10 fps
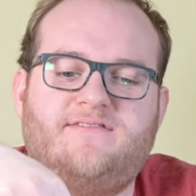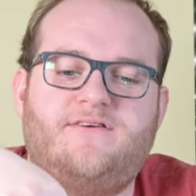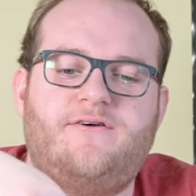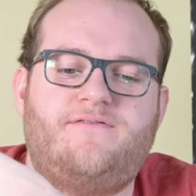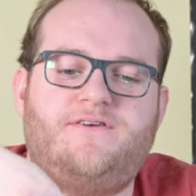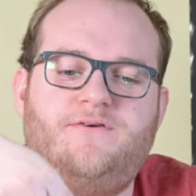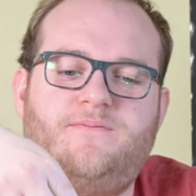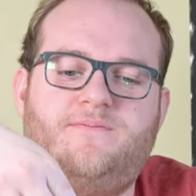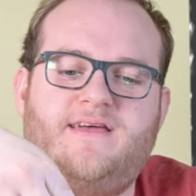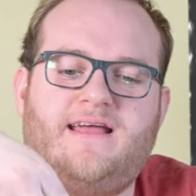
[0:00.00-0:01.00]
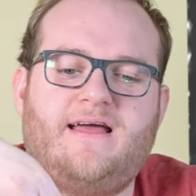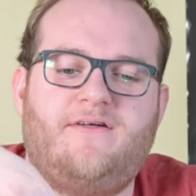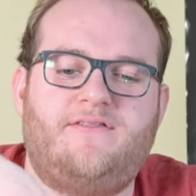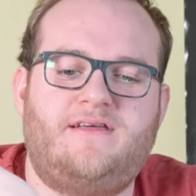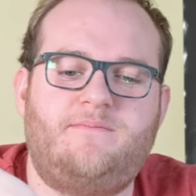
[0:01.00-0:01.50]
So if you take
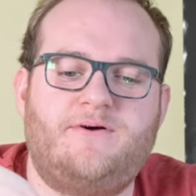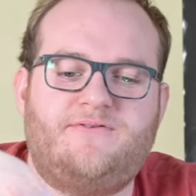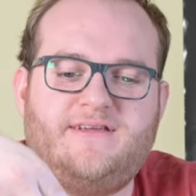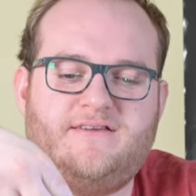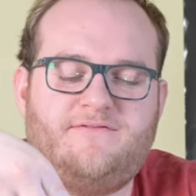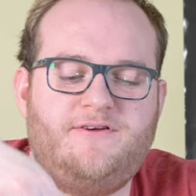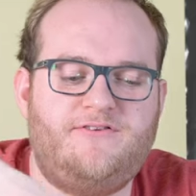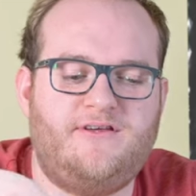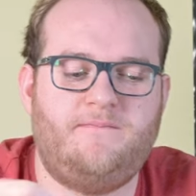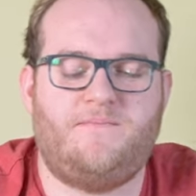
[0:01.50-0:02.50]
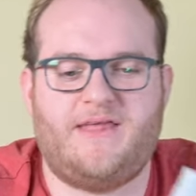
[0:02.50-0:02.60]
out the built-in diffuser